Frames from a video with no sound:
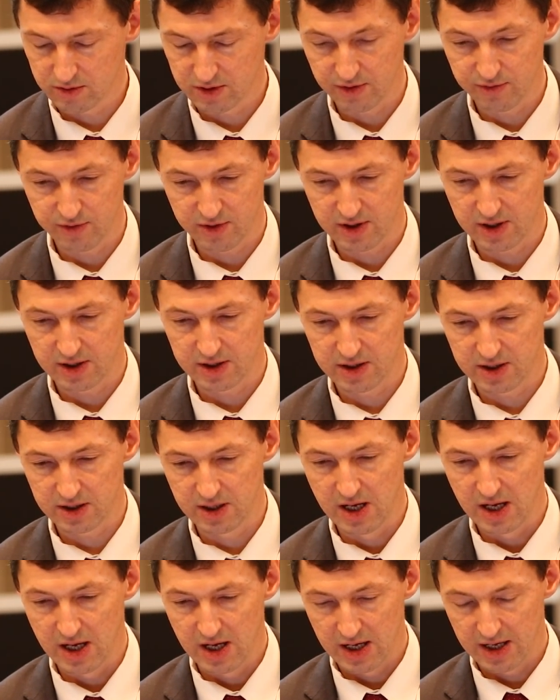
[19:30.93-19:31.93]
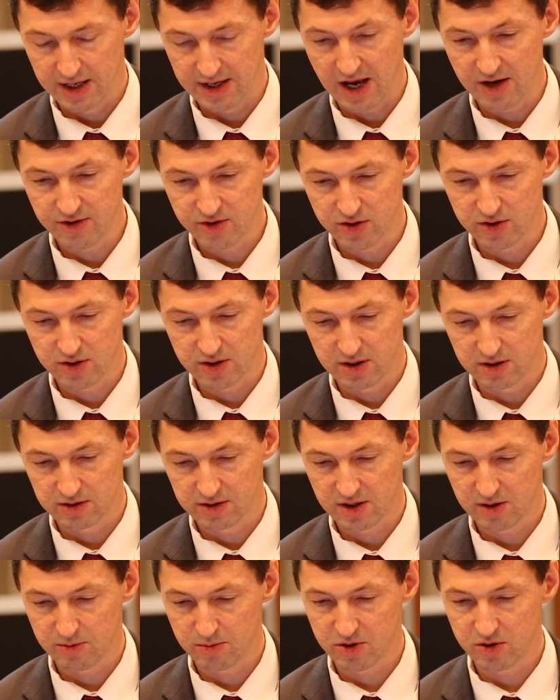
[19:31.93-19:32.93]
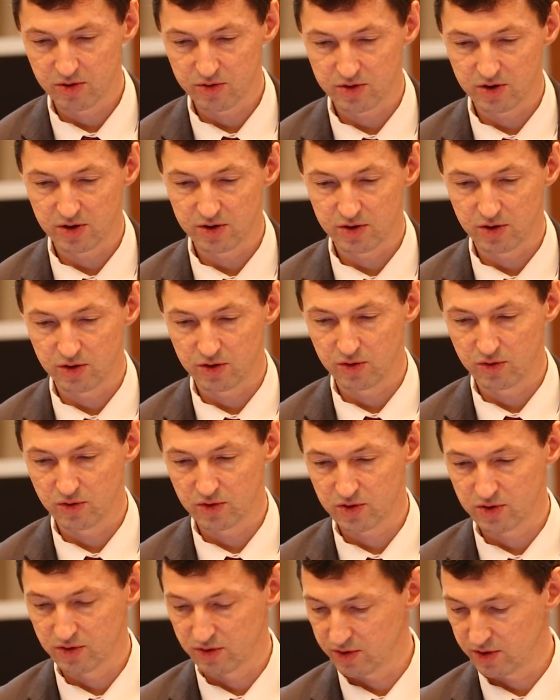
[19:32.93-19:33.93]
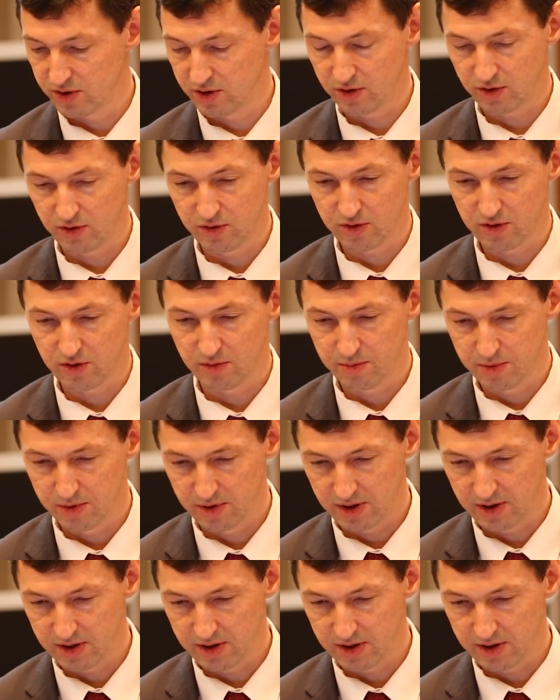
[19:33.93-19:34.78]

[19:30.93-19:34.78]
different national terminology institutions in Europe,